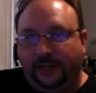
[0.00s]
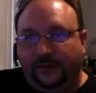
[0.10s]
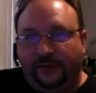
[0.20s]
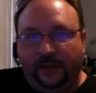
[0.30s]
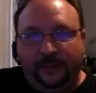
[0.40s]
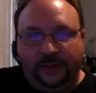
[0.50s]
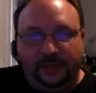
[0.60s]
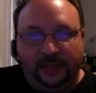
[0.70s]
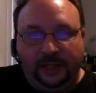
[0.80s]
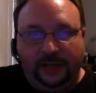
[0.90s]
of emails
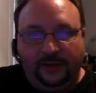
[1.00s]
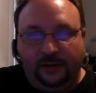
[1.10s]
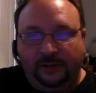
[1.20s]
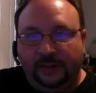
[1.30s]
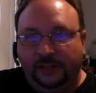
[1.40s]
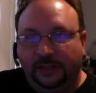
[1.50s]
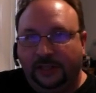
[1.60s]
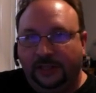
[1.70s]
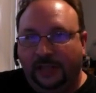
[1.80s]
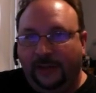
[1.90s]
that they give you is
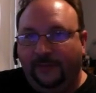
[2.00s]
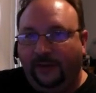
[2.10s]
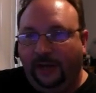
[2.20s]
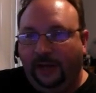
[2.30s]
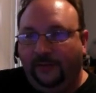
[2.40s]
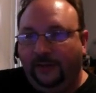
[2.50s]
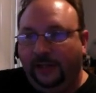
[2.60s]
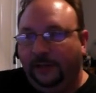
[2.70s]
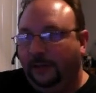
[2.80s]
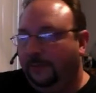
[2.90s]
the same for every